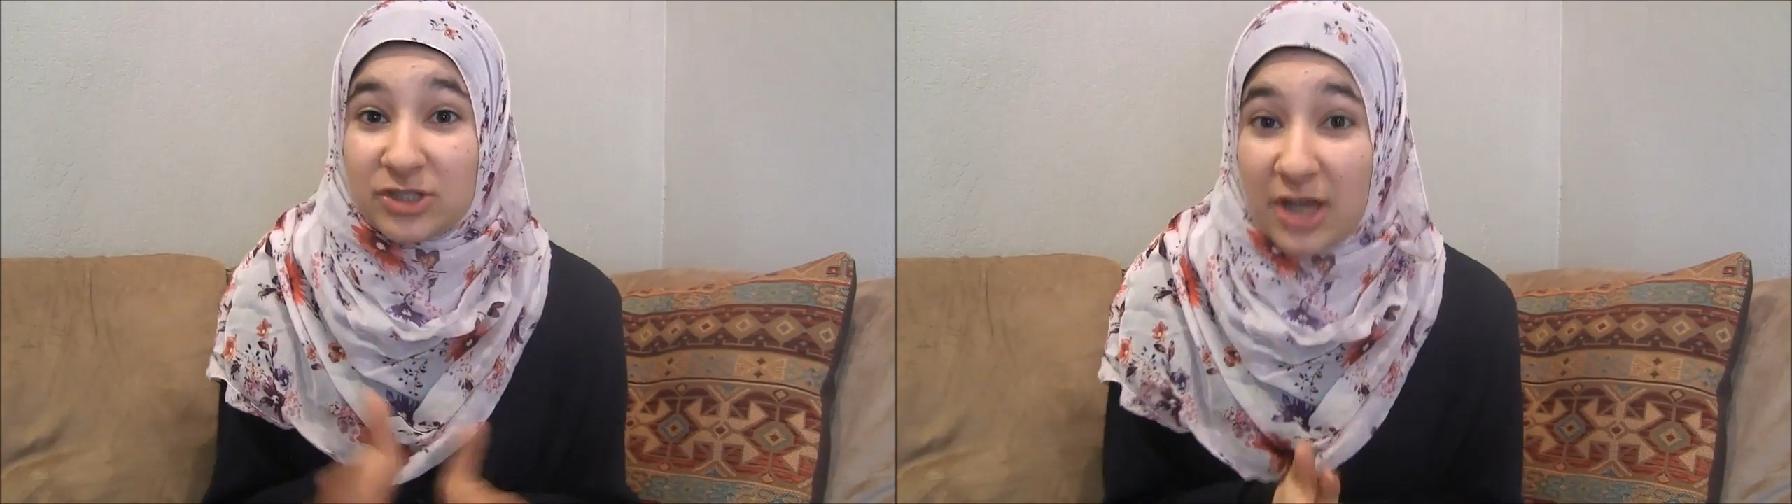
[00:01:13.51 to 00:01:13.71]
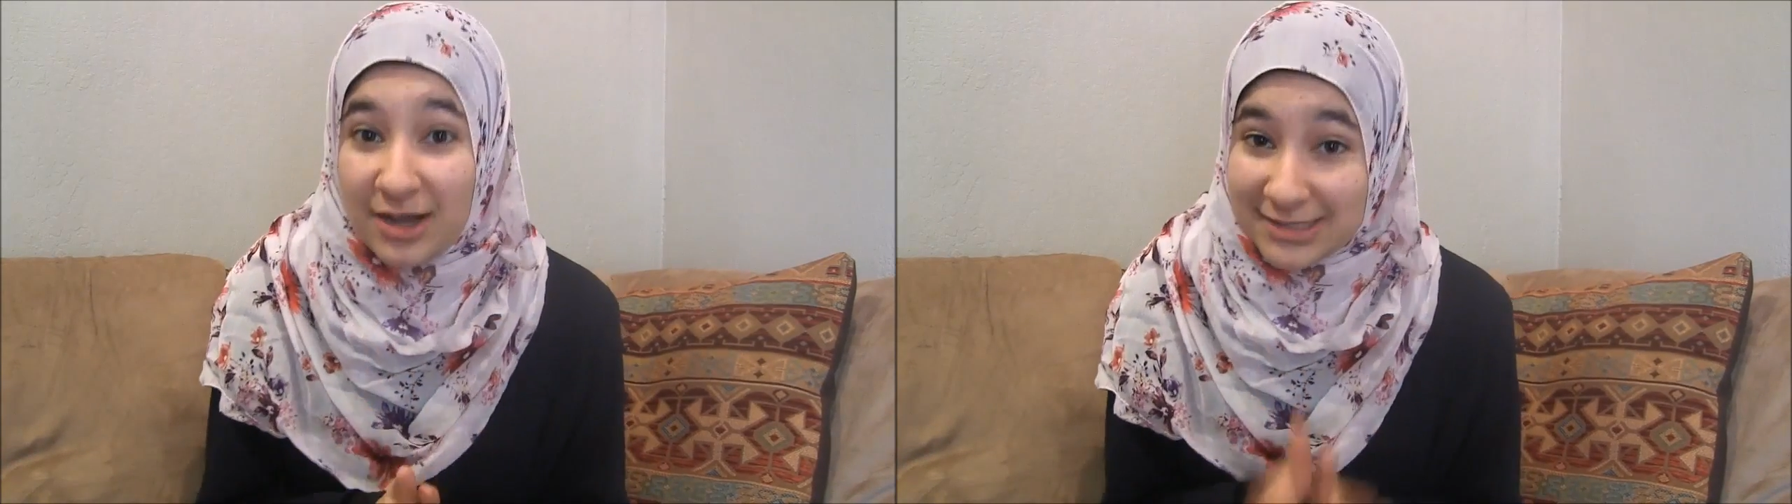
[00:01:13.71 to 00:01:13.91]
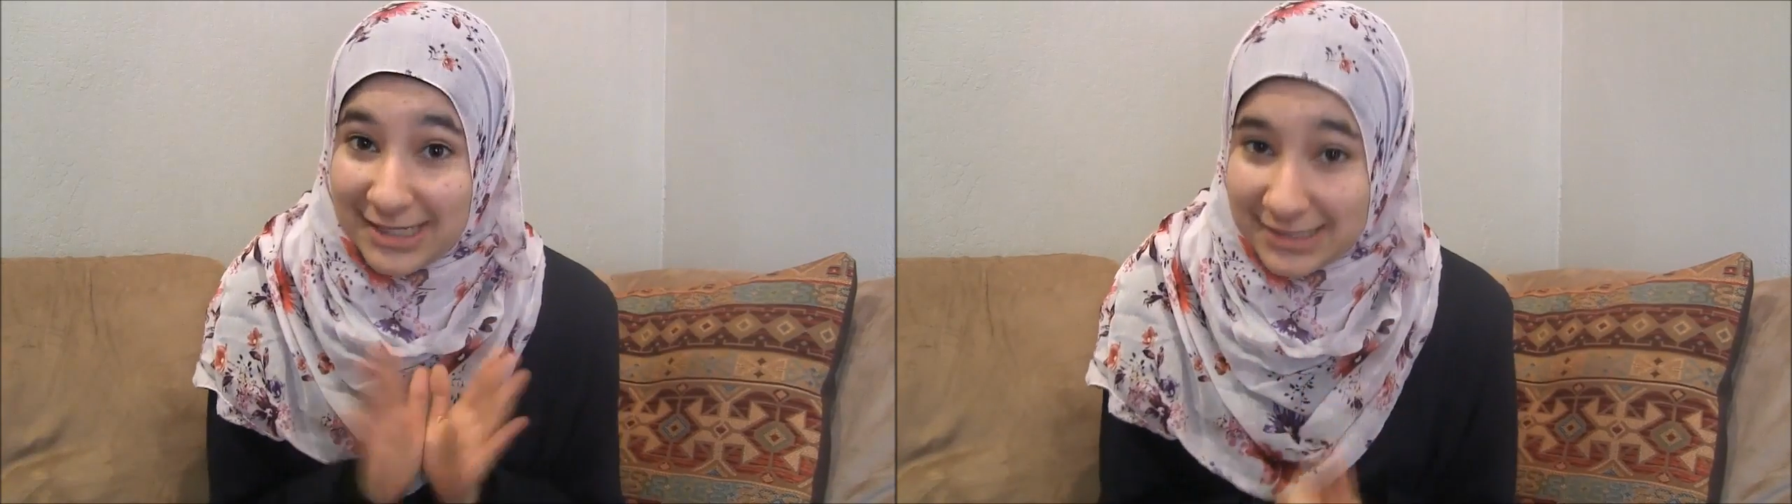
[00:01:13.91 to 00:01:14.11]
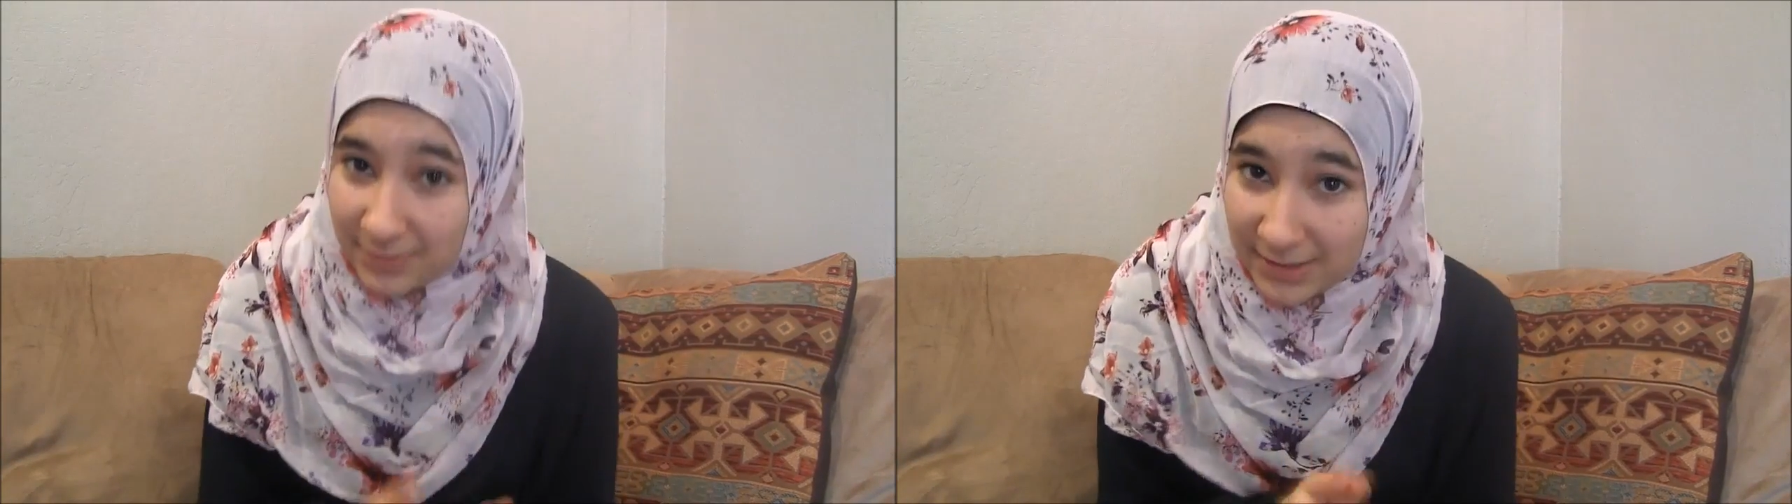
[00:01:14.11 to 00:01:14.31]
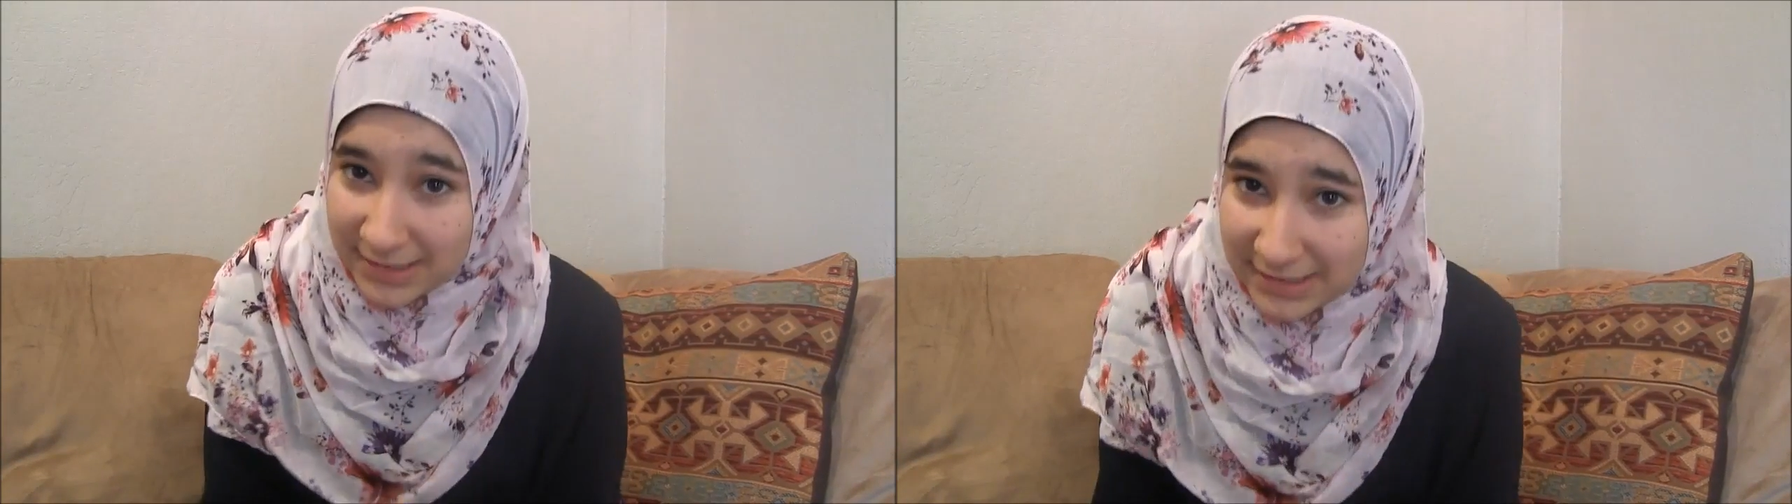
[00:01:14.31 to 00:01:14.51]
socks, that's a
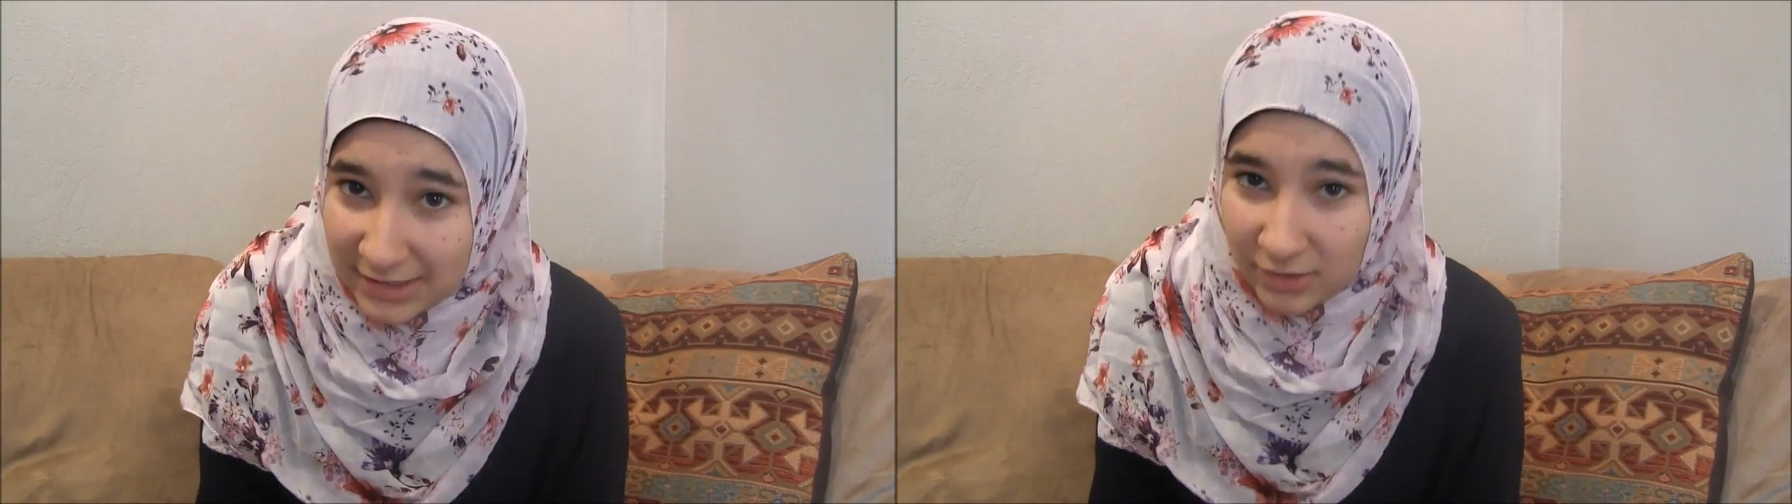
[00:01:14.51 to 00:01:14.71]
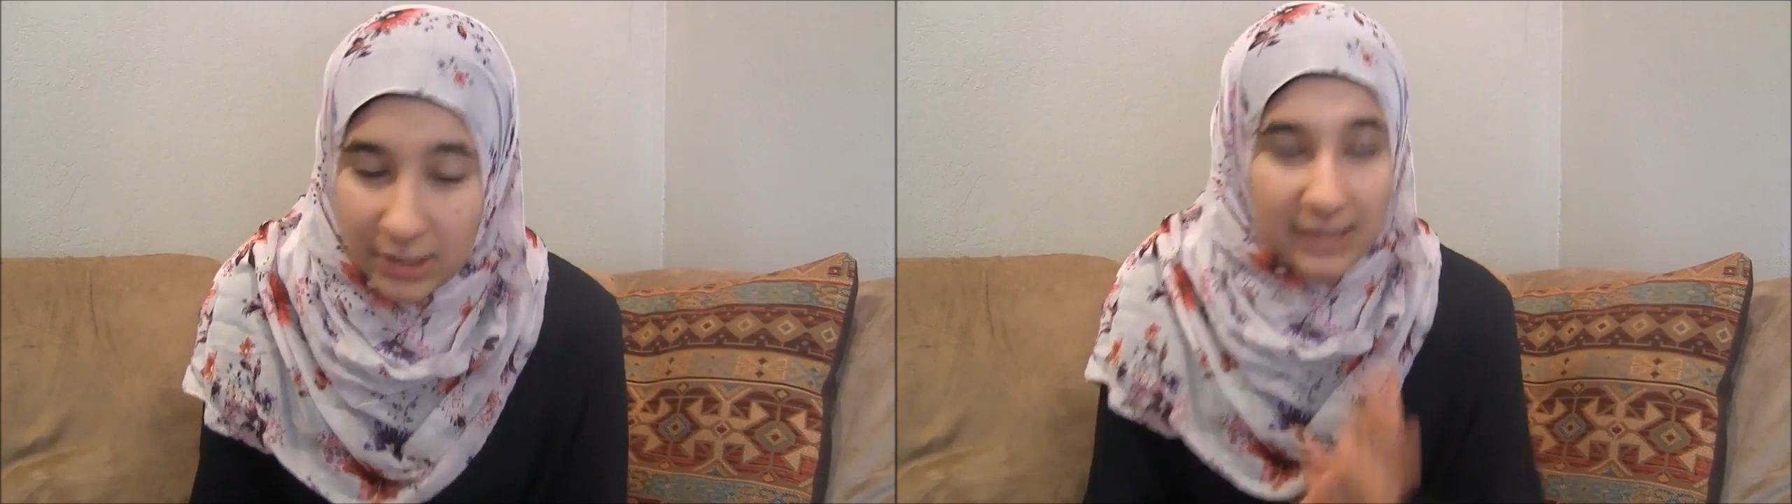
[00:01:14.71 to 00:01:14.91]
big deal.